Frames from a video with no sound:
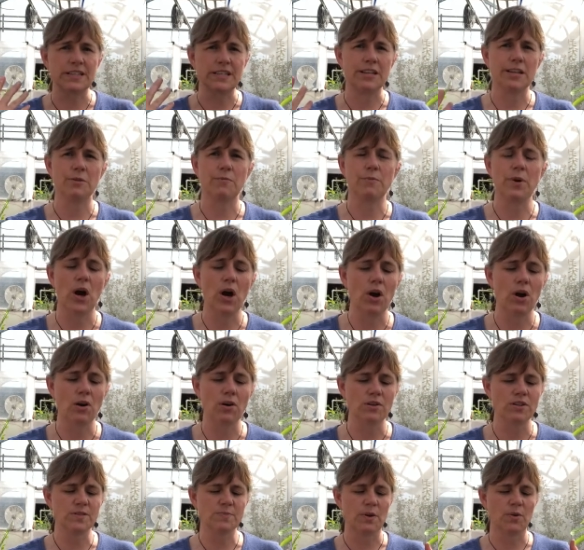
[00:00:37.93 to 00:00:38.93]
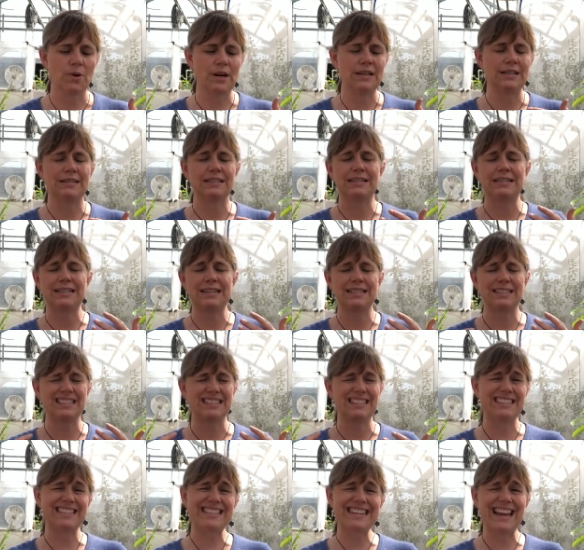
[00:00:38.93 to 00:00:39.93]
decompose, but what it does
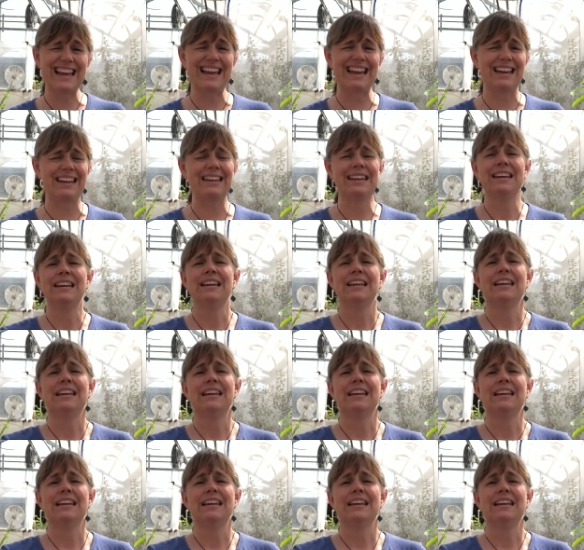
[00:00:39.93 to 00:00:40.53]
instead